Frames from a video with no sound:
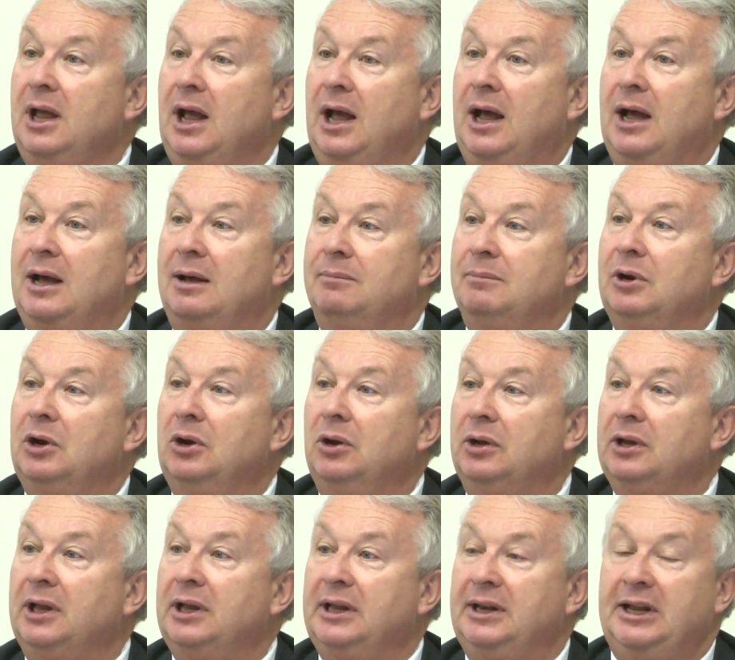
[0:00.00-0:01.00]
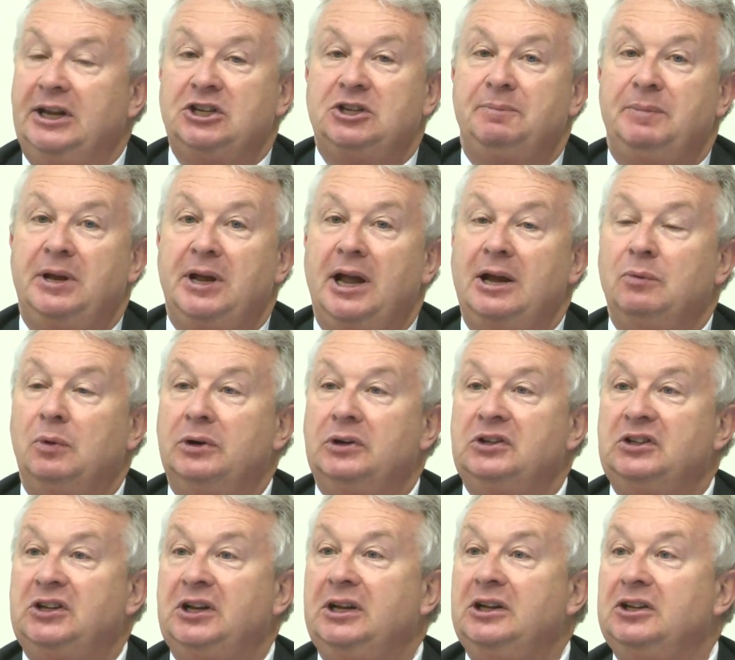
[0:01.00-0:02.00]
Looking at
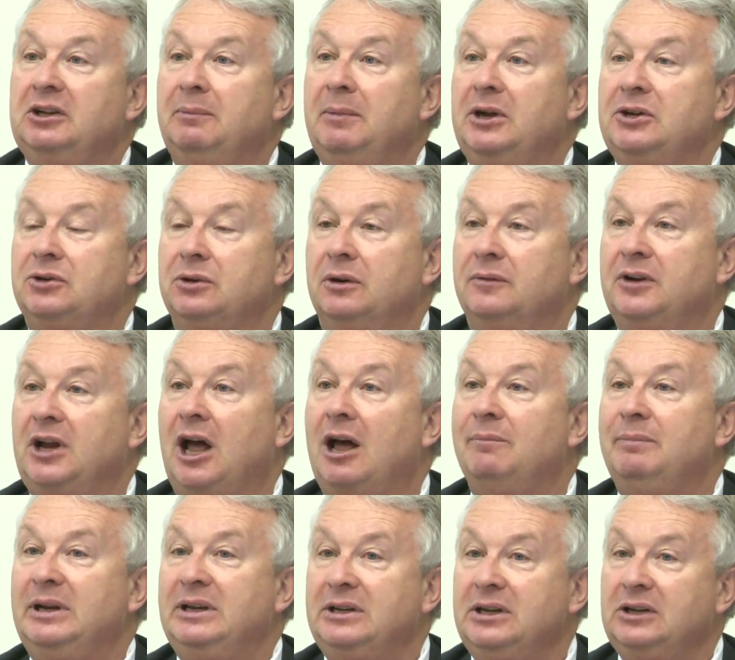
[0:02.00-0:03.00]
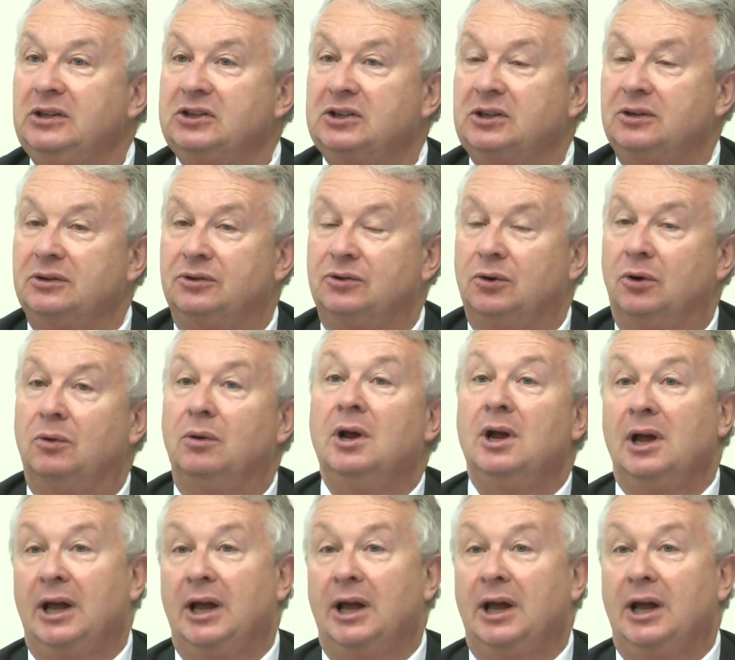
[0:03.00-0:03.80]
HbA1c as a measure of diabetes control.